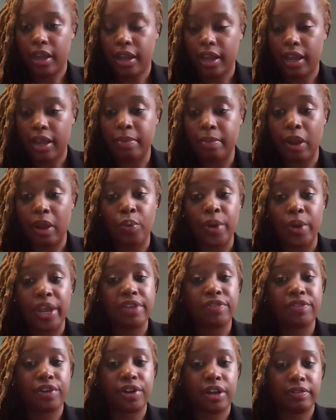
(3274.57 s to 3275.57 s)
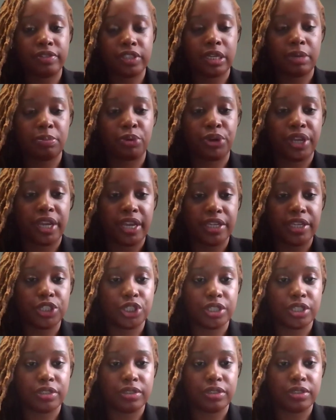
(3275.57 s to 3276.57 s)
A waiver of
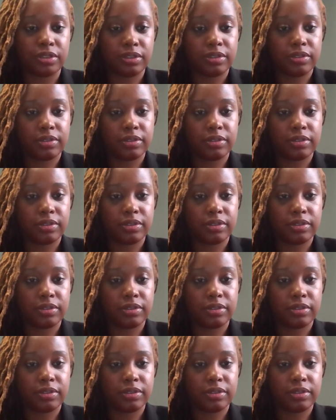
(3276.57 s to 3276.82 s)
subrogation.